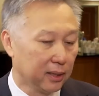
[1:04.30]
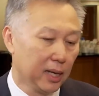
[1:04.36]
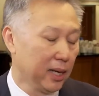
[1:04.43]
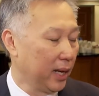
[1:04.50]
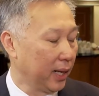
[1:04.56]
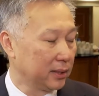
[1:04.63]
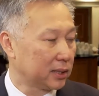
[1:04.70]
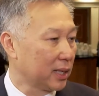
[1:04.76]
and,
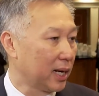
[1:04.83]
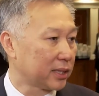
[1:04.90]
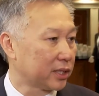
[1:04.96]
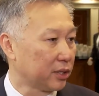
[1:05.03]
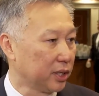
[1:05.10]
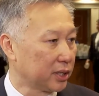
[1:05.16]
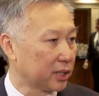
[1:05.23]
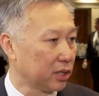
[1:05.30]
and stocks
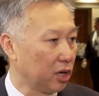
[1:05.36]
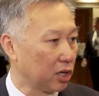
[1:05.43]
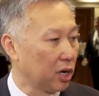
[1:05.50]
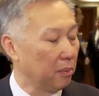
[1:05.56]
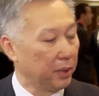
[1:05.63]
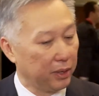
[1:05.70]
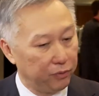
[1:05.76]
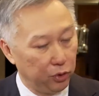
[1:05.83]
that are listed in Hong
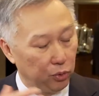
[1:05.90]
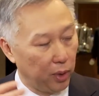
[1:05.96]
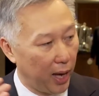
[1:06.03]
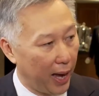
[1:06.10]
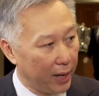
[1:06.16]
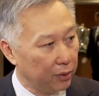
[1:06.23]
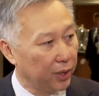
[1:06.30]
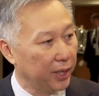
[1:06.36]
Kong. But if you
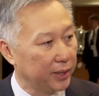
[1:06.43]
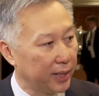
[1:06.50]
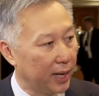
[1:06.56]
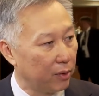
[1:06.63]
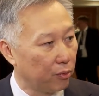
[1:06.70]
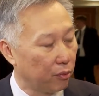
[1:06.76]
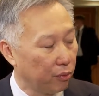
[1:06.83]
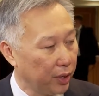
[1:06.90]
aggregate
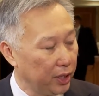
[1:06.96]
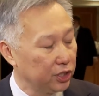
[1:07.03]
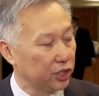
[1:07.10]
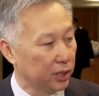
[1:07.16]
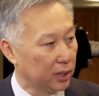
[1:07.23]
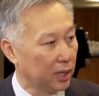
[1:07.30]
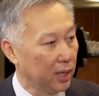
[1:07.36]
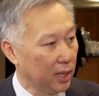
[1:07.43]
that
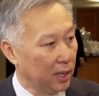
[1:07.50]
region